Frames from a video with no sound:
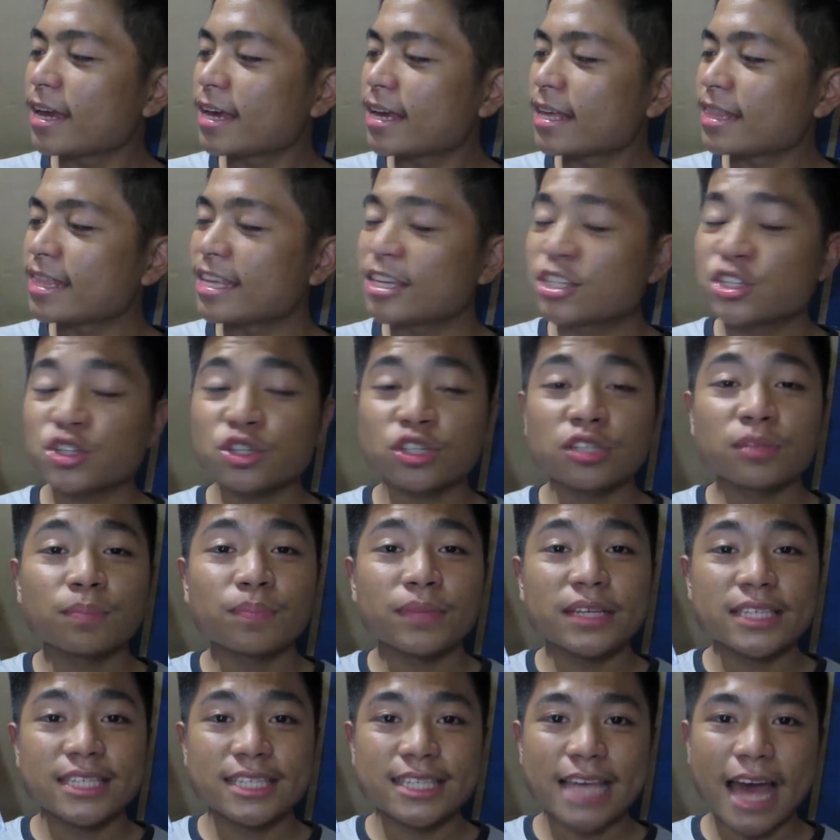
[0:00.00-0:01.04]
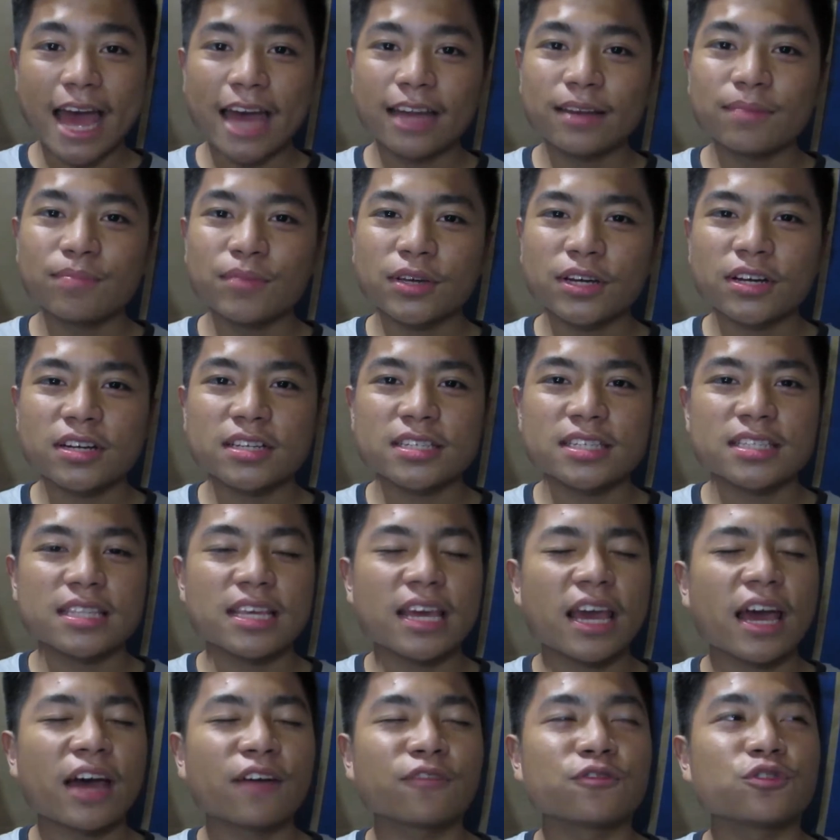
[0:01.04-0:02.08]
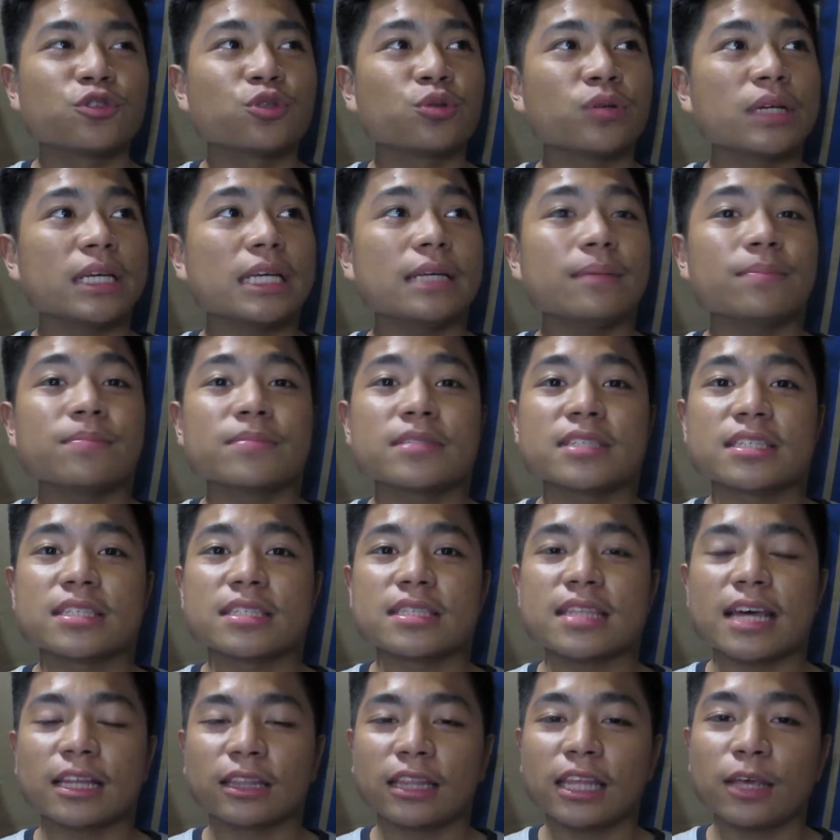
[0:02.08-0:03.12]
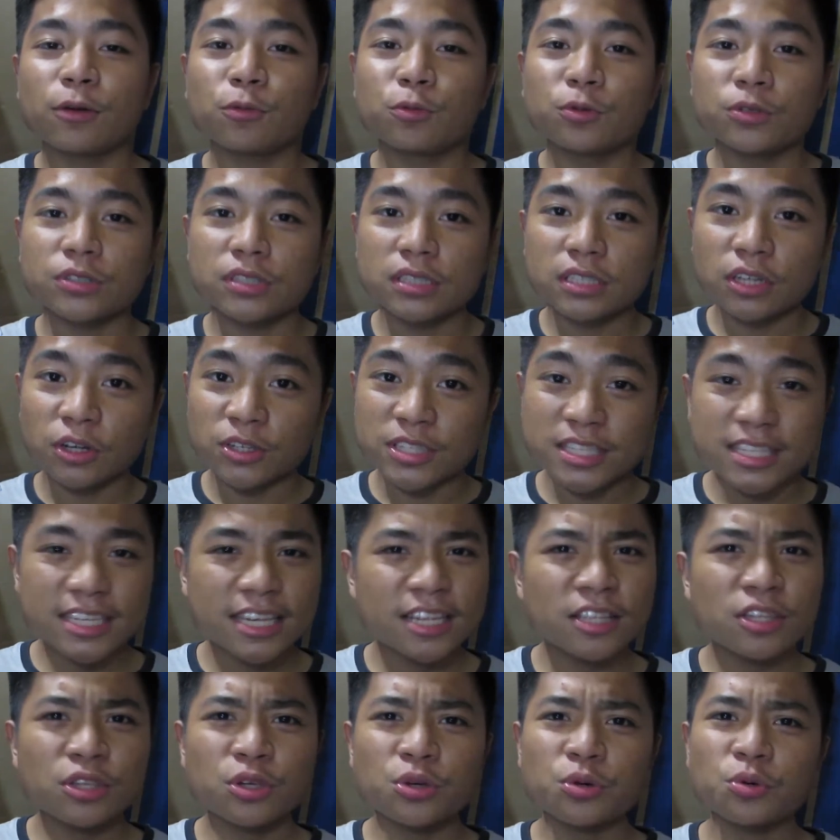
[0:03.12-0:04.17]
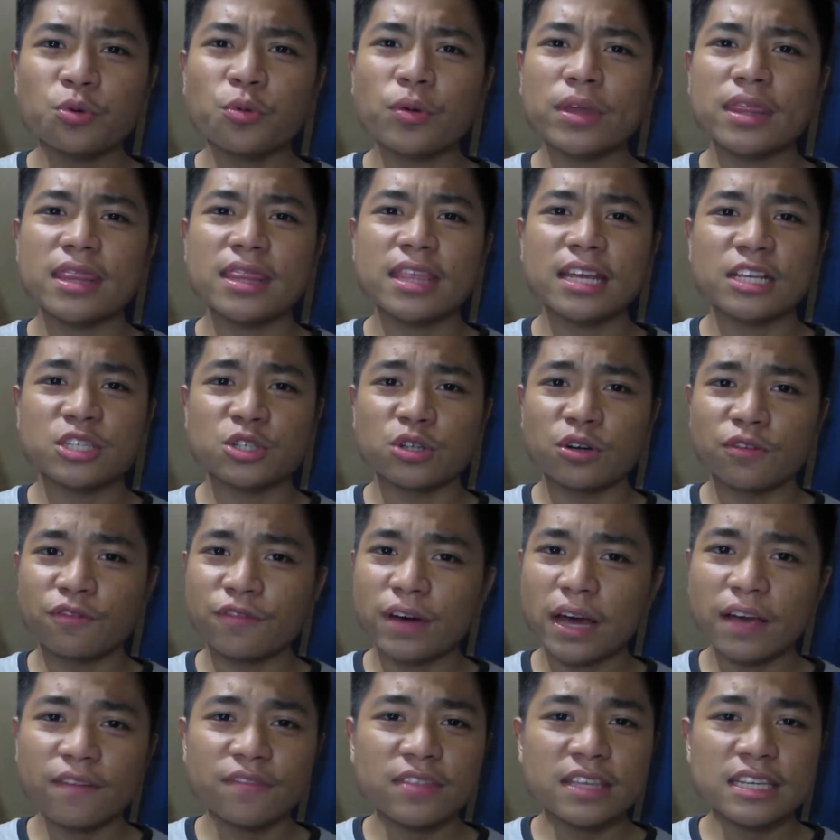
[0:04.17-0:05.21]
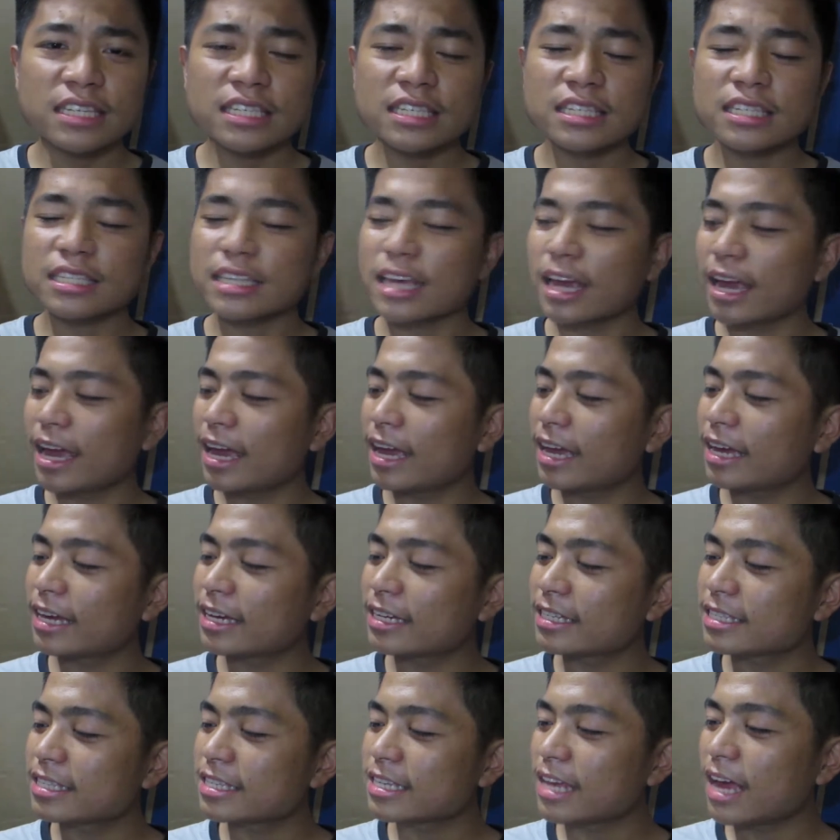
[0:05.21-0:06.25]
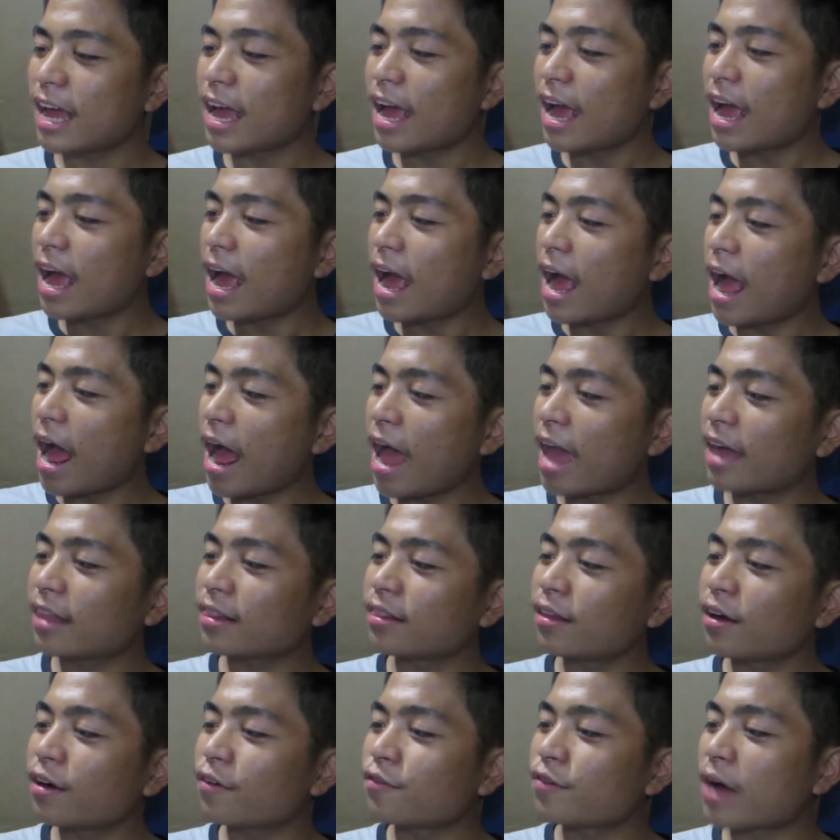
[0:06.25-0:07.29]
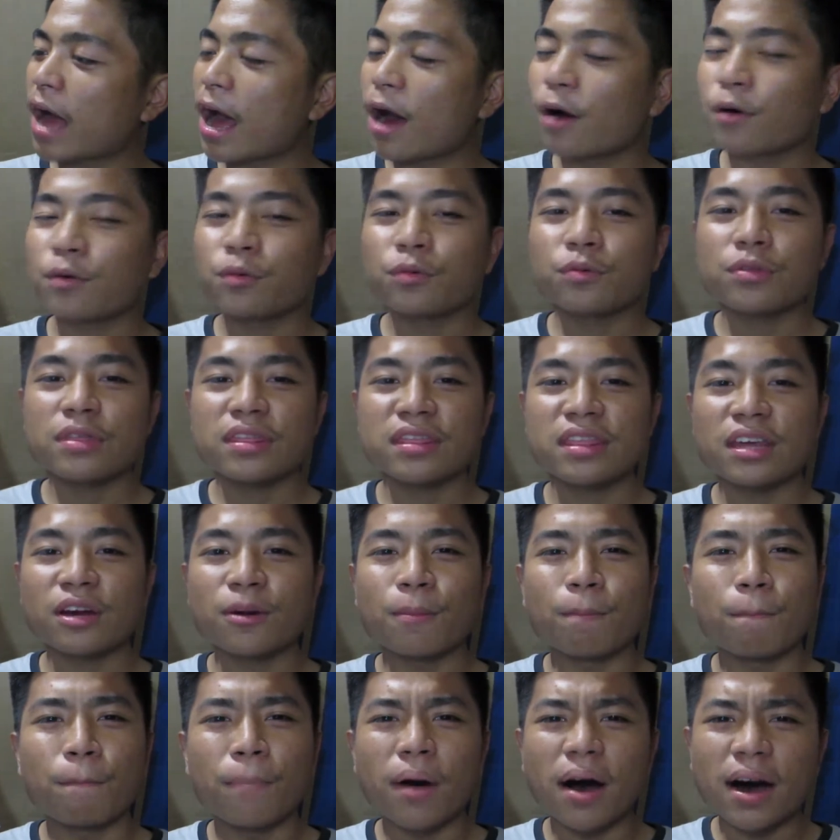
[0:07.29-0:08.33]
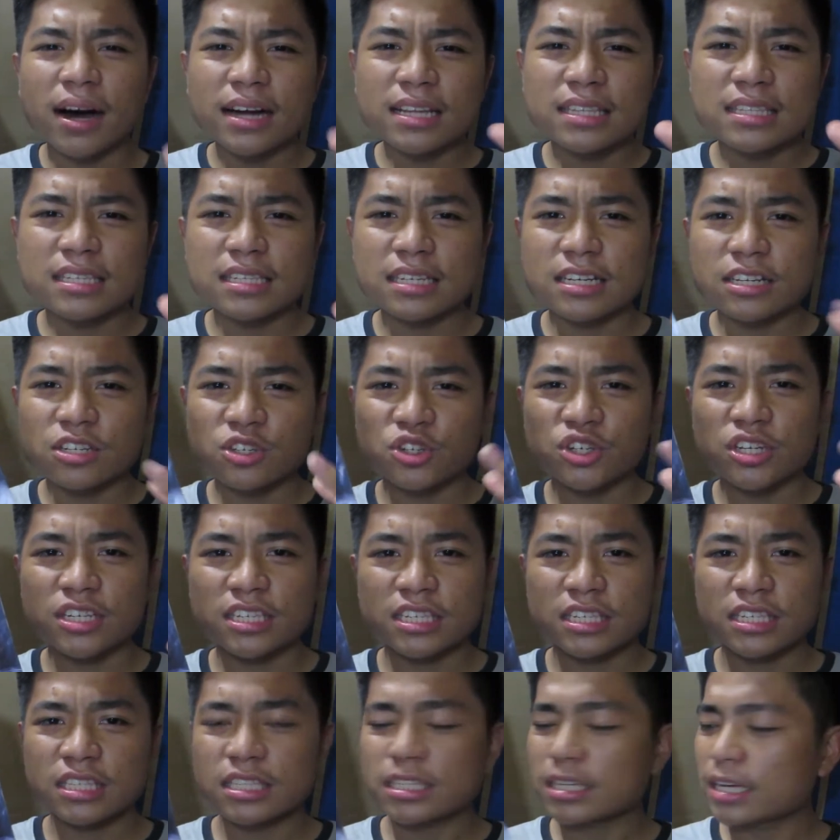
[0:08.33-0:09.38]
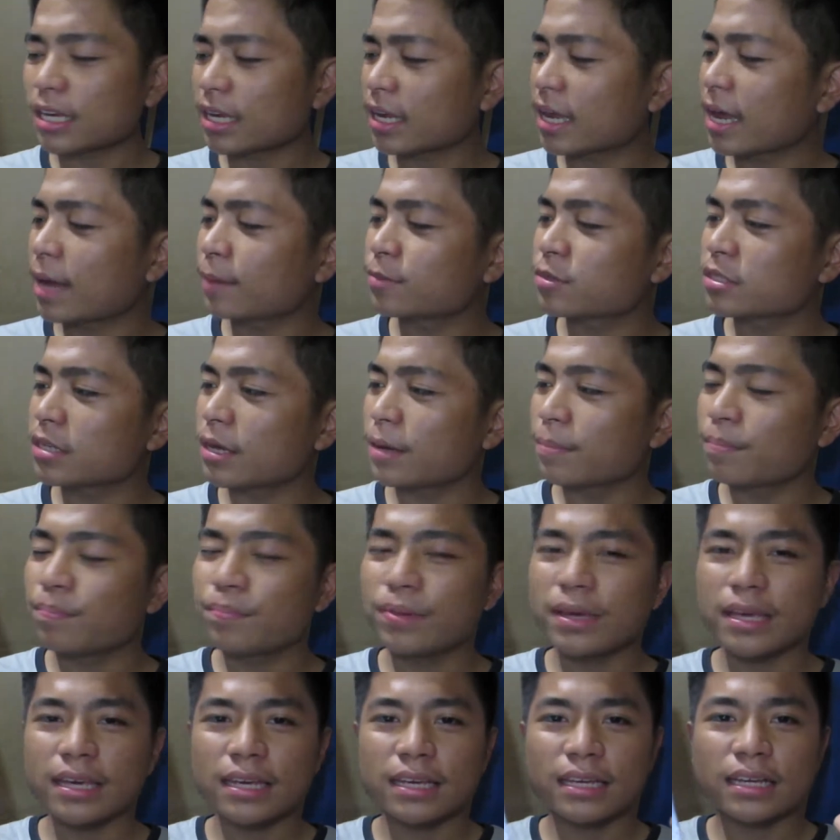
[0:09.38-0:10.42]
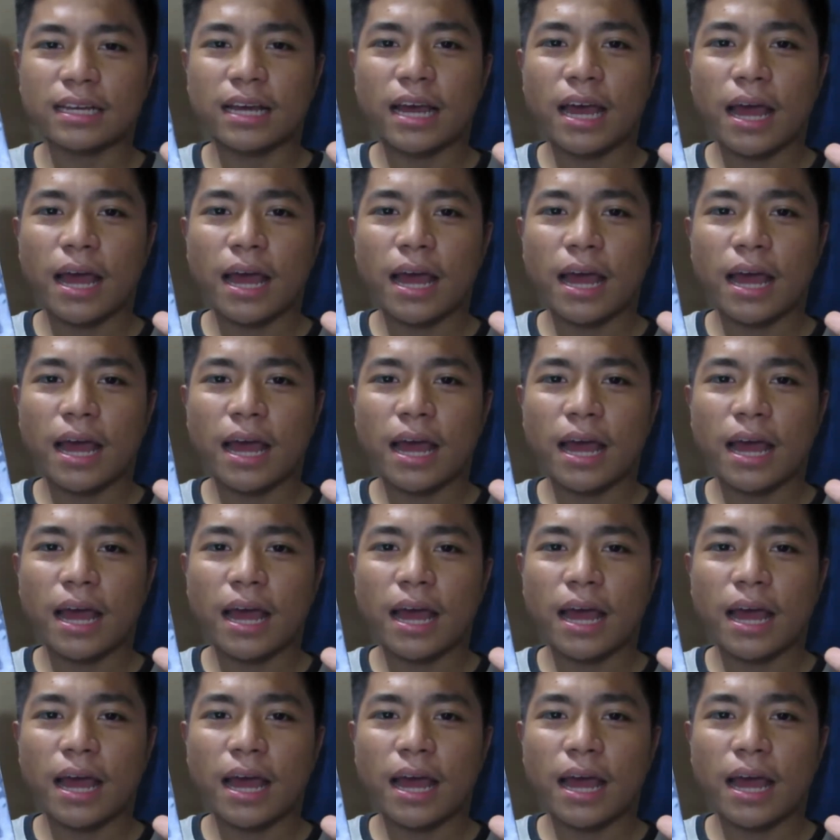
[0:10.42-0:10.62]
they shouldn't be sad because they have dreams that they would continue when they survive this. And I love how their bond just kept being